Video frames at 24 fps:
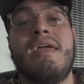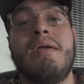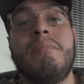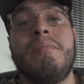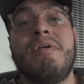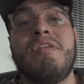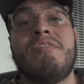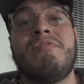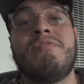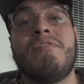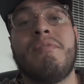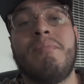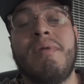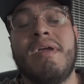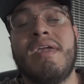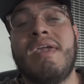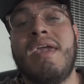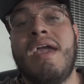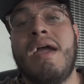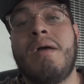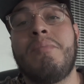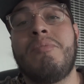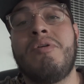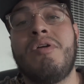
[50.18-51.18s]
image from my
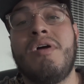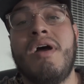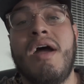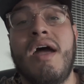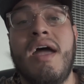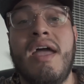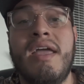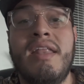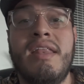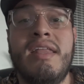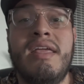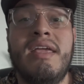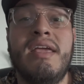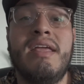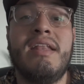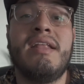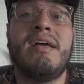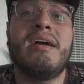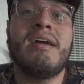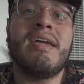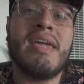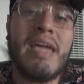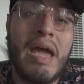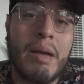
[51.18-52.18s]
camera, I need
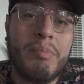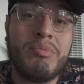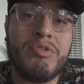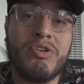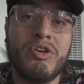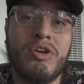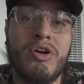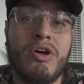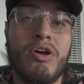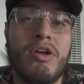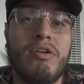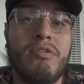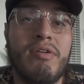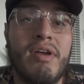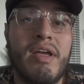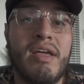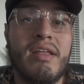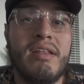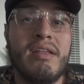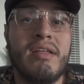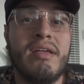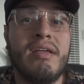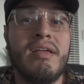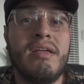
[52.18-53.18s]
a capture card,
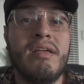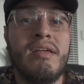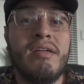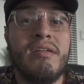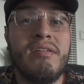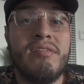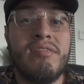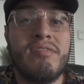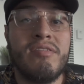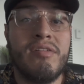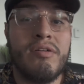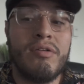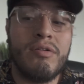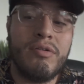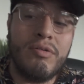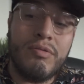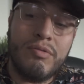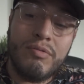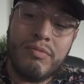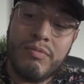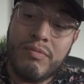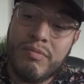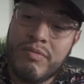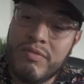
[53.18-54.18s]
right?
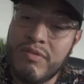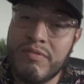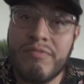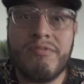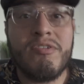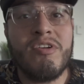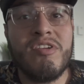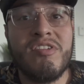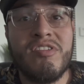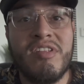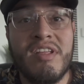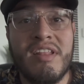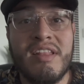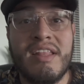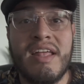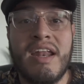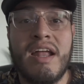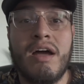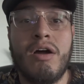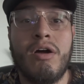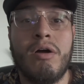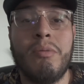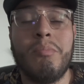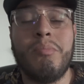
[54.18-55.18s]
So the first thing that
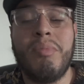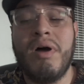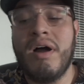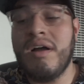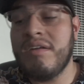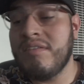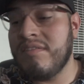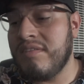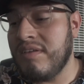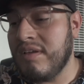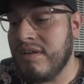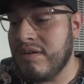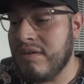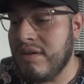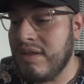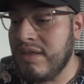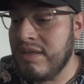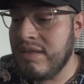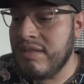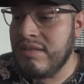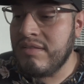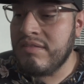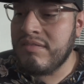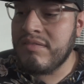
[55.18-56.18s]
I'll unbox here
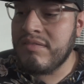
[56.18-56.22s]
is